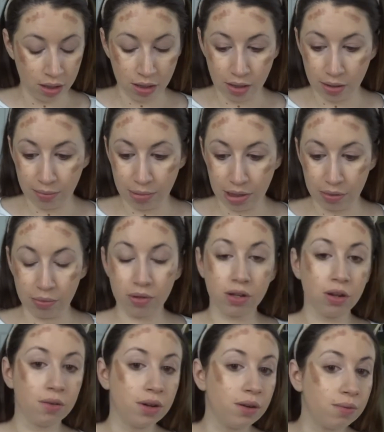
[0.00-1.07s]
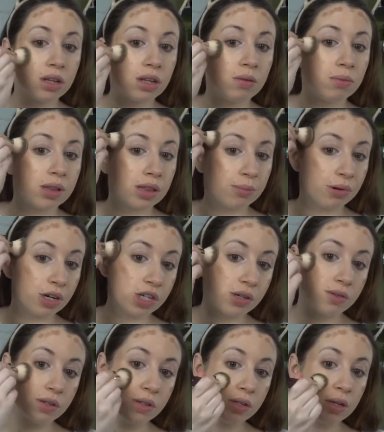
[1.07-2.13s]
But I will go in with the brush I
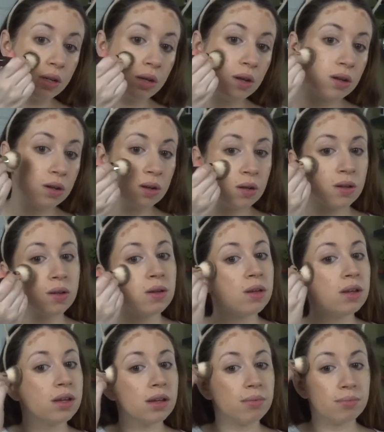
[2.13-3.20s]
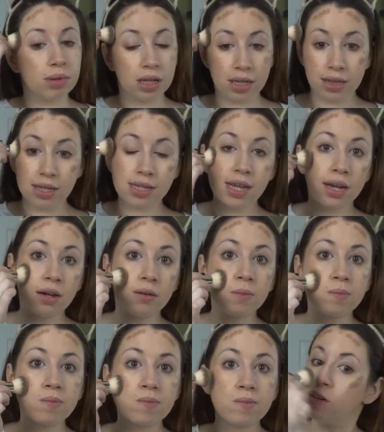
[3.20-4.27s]
was using blend this out.
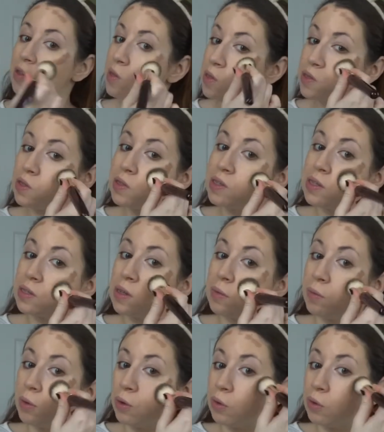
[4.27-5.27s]
Since we're